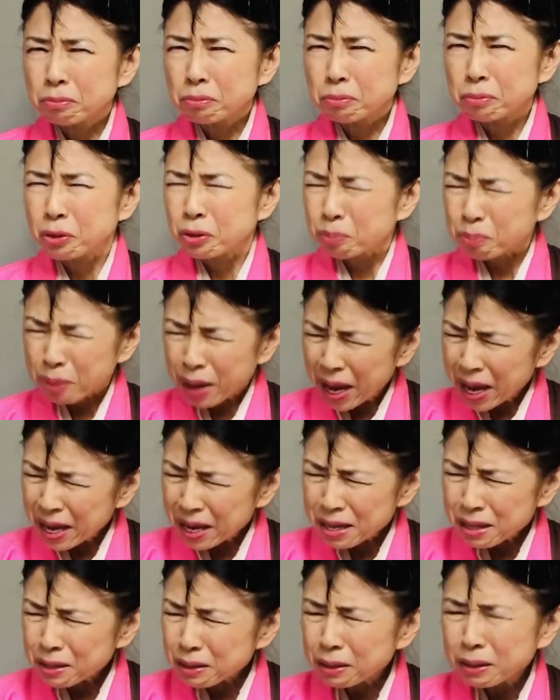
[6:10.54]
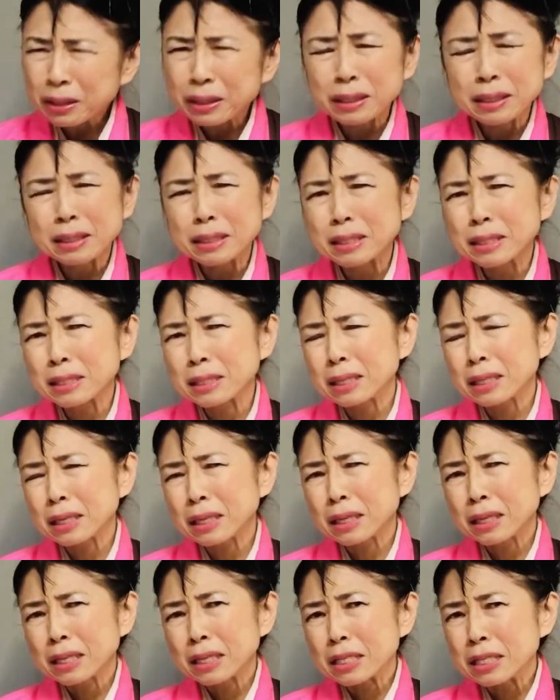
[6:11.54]
more pale and
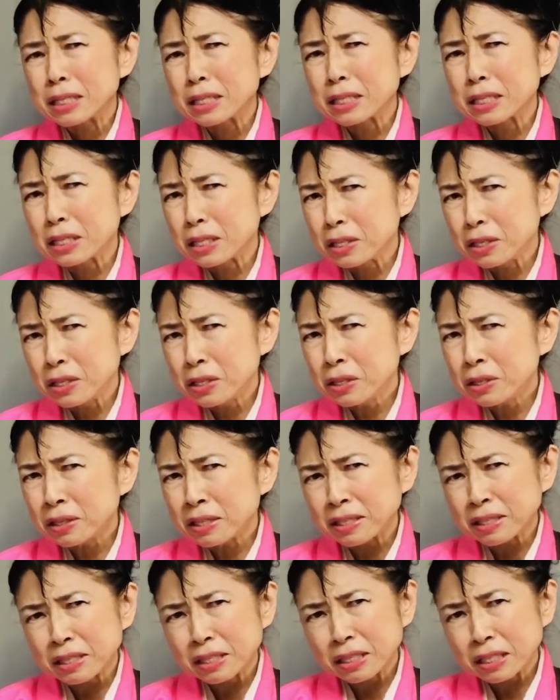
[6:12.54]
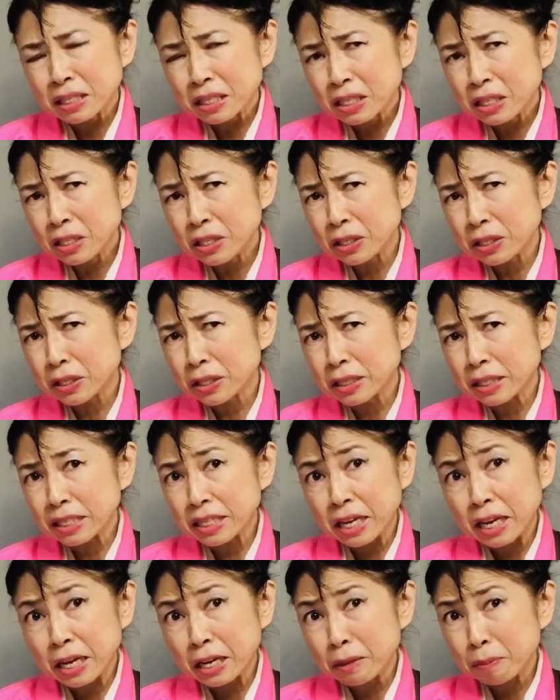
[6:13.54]
skinnier
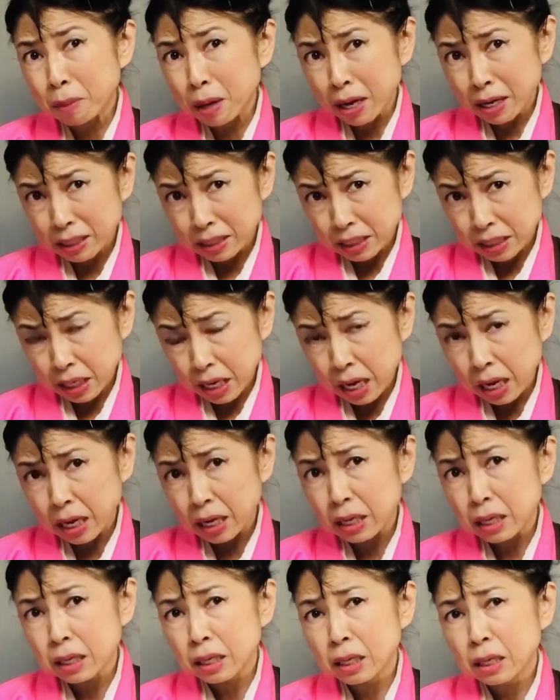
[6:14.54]
day by day.